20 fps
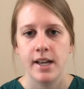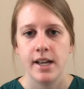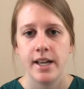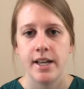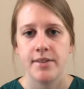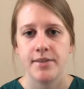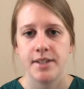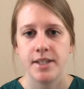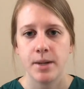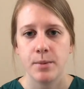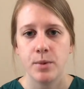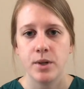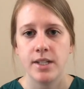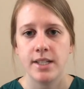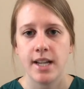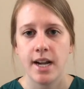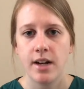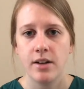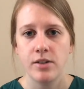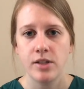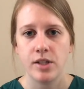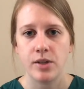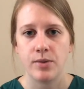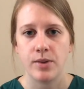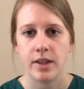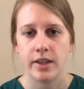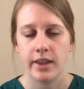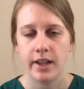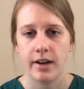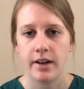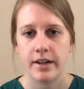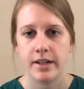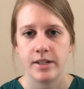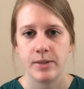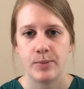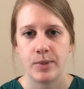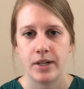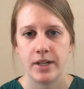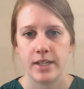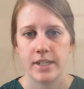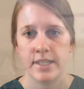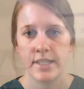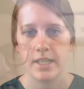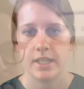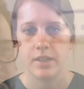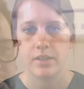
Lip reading: If someone tells you that they are experiencing